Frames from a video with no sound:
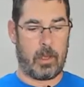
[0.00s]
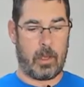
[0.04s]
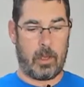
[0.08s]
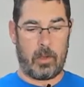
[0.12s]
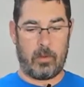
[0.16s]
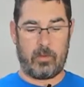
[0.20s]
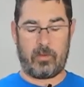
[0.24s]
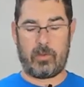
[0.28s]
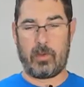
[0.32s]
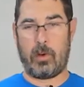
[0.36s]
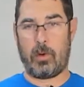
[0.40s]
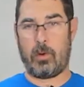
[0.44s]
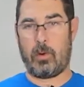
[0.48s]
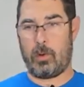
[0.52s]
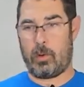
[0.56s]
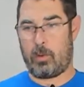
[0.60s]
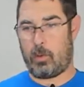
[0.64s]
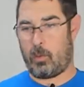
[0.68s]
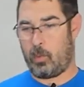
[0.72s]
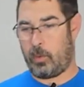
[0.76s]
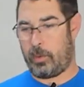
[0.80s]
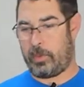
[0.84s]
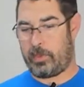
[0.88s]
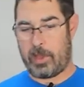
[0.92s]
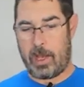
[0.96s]
So
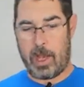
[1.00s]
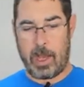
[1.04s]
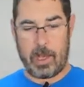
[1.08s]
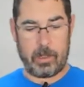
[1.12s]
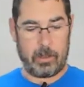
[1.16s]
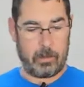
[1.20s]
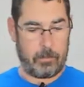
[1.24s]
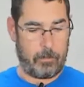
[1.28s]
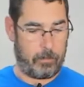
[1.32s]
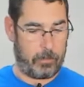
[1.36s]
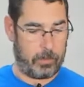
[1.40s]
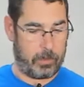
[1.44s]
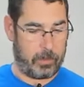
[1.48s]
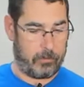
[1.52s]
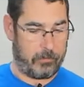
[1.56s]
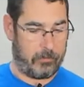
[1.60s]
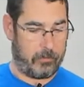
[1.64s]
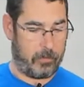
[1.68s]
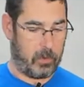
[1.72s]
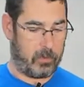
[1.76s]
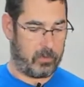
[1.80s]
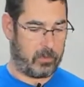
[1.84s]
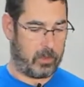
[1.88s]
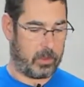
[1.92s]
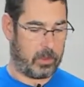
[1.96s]
with that, the
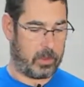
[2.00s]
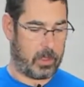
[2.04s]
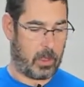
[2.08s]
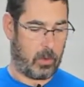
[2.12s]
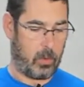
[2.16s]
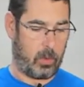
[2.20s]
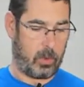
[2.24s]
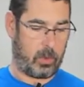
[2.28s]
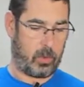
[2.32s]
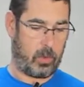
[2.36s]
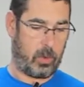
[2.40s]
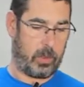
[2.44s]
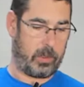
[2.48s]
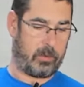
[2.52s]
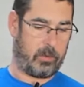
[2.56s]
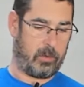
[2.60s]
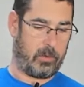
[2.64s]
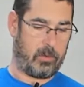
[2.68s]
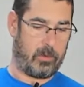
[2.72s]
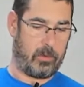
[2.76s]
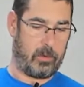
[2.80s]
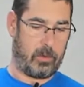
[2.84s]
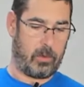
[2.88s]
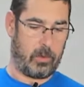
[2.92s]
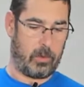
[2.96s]
first thing that we're going to
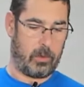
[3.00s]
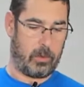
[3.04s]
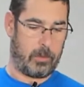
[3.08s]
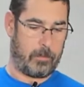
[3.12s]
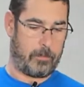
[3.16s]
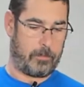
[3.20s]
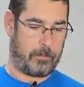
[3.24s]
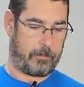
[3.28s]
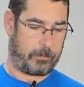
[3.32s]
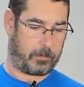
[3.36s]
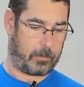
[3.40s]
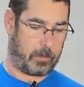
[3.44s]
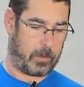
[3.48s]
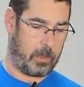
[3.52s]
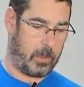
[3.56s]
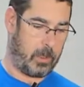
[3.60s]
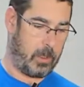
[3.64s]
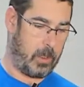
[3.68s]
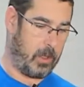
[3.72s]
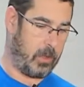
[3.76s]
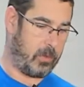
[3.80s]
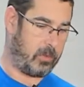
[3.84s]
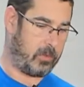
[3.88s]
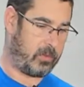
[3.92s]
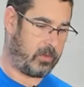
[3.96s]
do
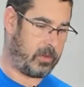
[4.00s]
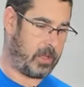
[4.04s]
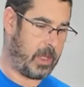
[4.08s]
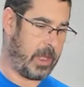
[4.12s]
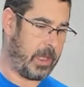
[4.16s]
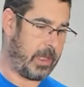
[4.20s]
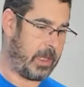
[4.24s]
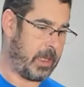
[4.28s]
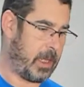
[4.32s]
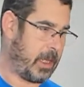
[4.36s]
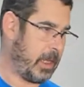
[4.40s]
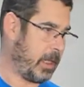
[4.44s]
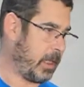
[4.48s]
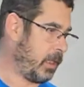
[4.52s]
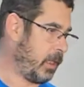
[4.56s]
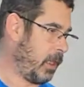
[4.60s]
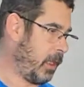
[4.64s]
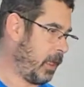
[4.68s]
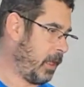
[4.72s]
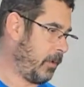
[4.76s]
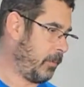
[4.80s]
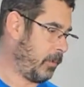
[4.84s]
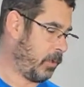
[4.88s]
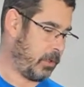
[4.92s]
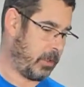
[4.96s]
is take and
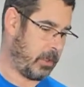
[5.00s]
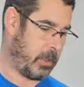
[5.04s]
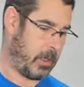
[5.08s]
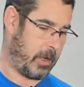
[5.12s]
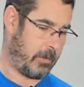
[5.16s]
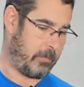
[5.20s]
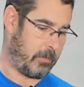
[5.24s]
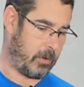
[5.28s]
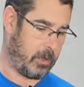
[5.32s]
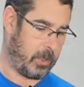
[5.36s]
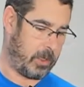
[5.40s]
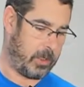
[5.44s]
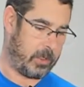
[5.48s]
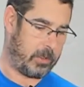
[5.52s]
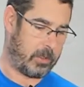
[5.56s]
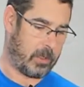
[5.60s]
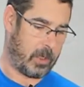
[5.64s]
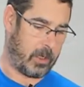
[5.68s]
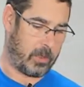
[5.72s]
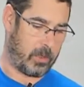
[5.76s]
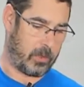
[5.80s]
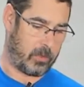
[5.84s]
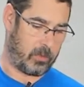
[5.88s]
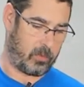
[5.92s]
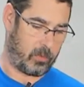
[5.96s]
label, and I've already
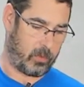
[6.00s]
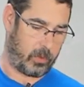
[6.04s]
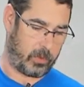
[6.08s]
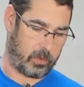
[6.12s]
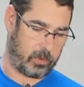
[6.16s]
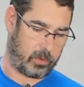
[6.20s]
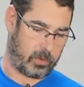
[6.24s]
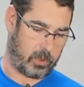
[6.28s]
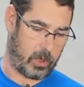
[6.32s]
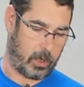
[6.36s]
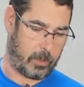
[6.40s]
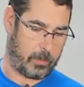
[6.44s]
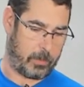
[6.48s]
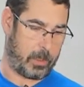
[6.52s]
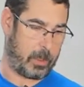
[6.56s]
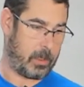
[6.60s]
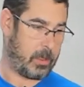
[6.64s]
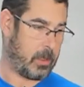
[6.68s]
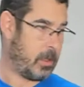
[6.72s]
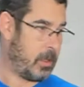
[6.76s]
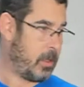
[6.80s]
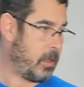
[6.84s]
done this with a Sharpie,